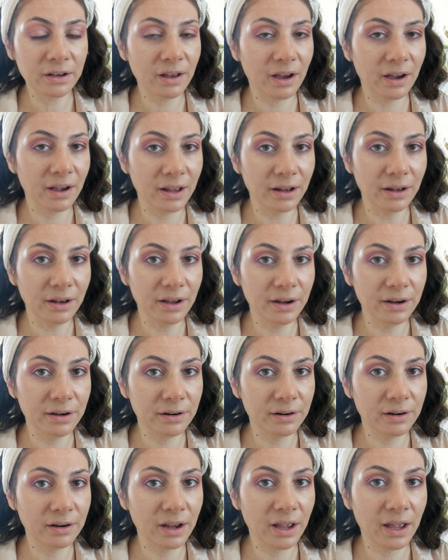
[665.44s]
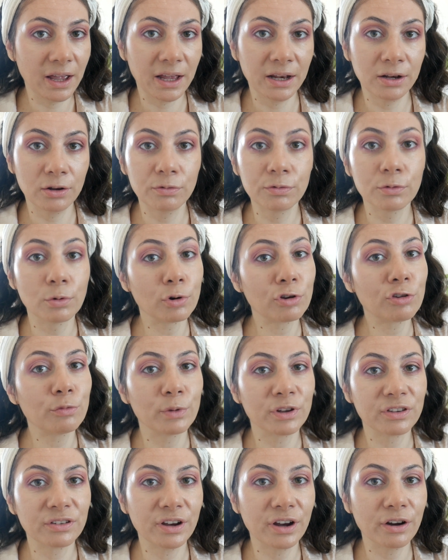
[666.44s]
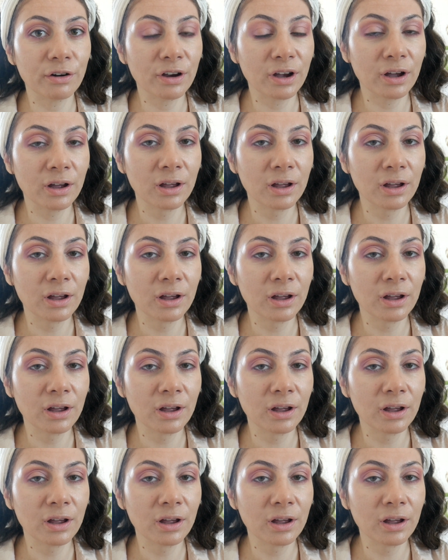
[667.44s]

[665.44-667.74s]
eyeliner and of course mascara.